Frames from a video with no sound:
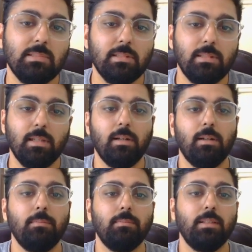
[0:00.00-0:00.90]
Yeah,
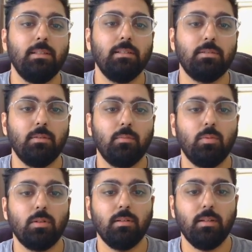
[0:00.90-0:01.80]
I think it should have
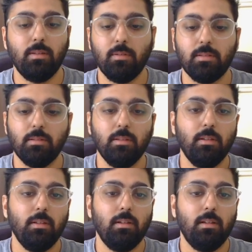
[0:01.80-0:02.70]
worked. Anyways,
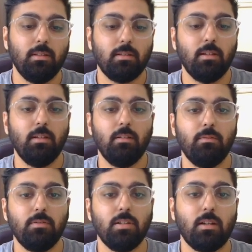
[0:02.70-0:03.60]
let's kind
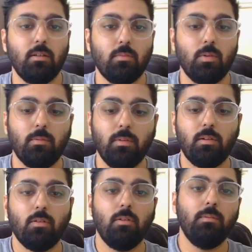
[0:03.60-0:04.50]
of check out what
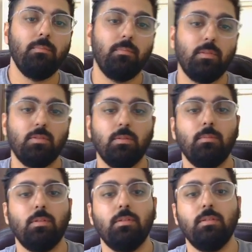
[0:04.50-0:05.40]
went wrong. So I'm
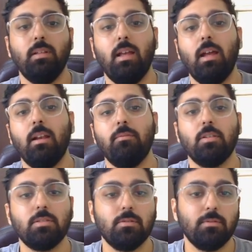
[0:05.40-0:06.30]
going to add a
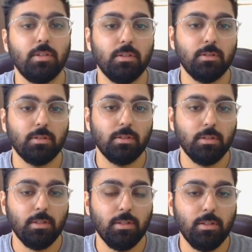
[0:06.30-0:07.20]
function over here,
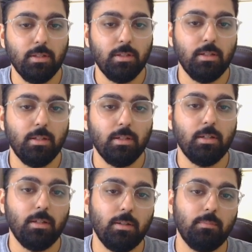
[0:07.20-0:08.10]

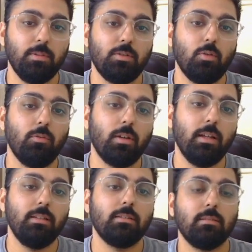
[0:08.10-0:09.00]
which
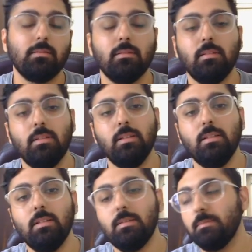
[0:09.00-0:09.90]
overrides
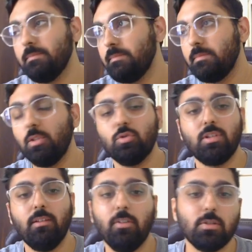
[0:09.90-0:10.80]
the
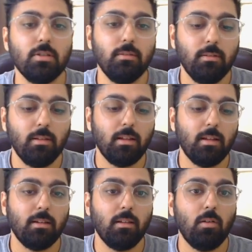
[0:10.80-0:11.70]
toString function,
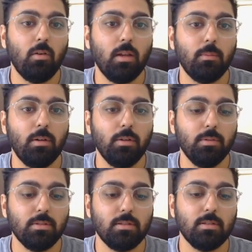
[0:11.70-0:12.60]
and all I'm going to do
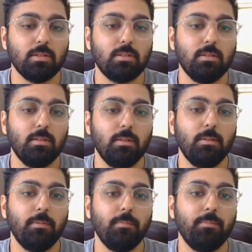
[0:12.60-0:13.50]
is just
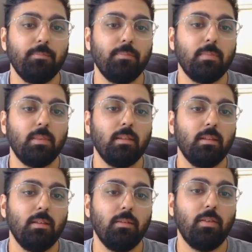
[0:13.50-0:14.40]

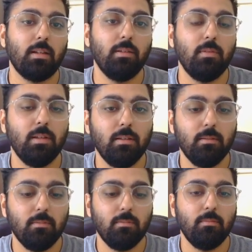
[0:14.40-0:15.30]
effectively
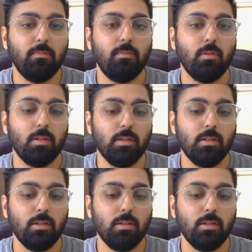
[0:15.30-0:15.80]
for